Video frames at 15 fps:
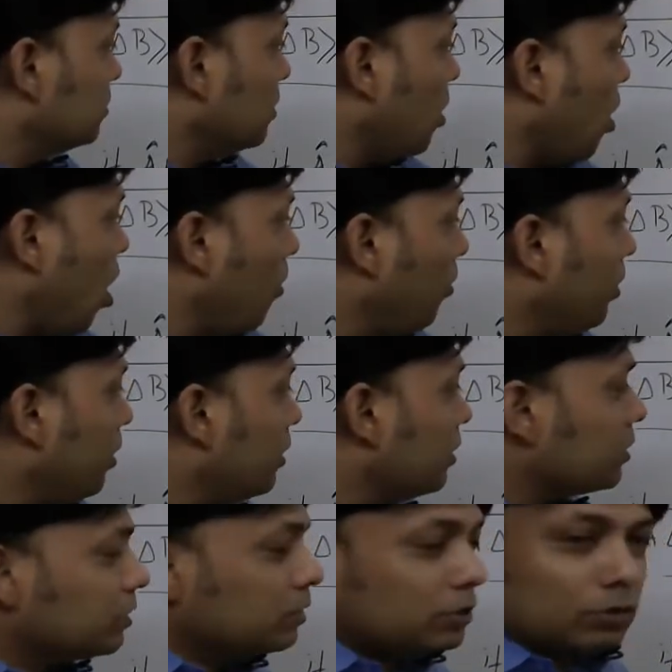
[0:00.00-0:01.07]

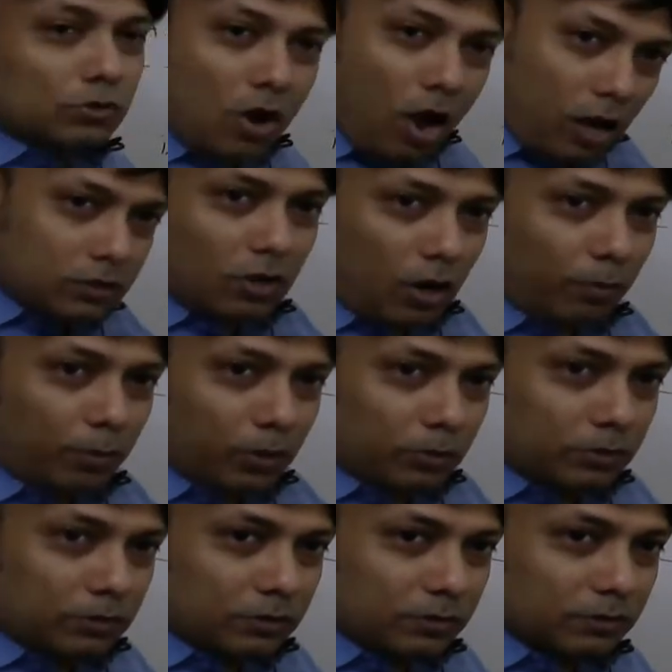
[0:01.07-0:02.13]
operators do not commute,